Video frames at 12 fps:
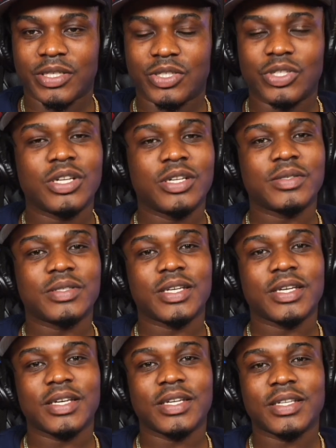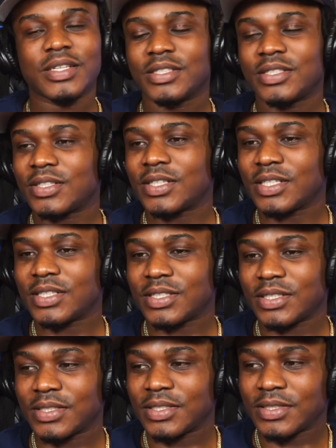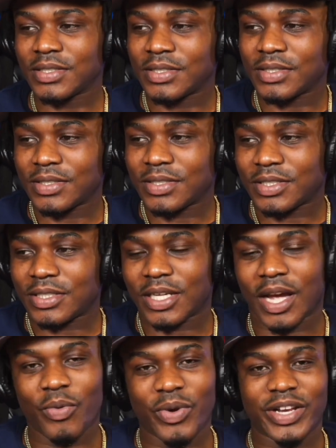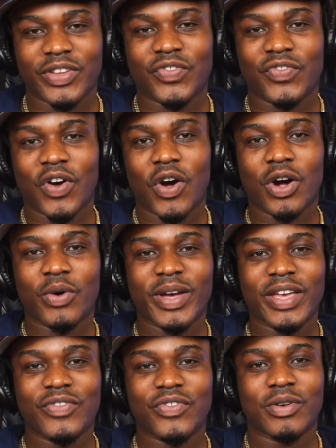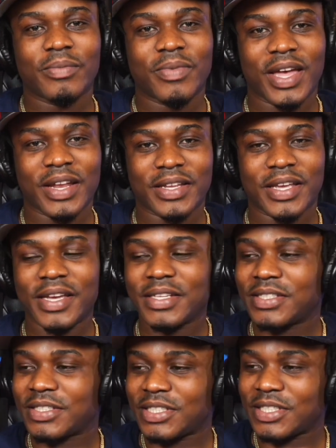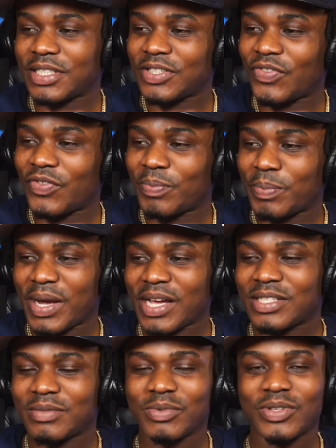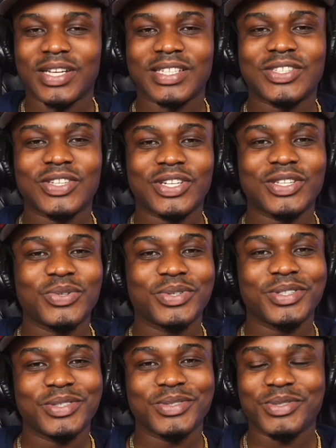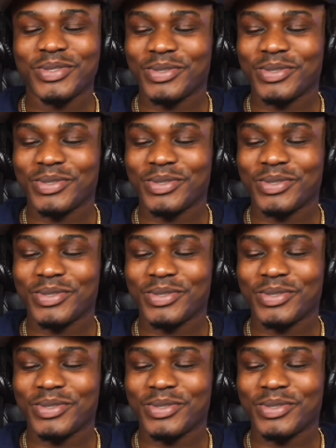You know what I'm saying? It's crazy. I went as far away from that gangster shit as possible. I started doing YouTube.